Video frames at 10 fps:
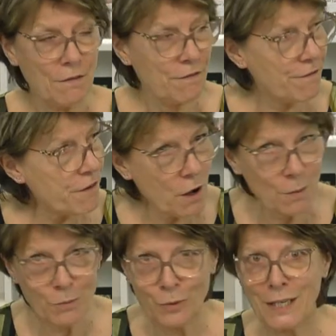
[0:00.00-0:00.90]
far
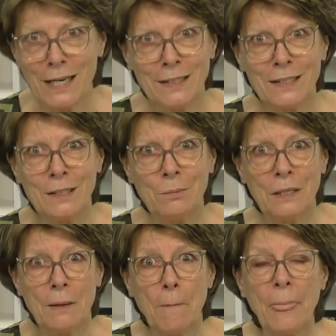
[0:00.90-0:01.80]
more talented than me.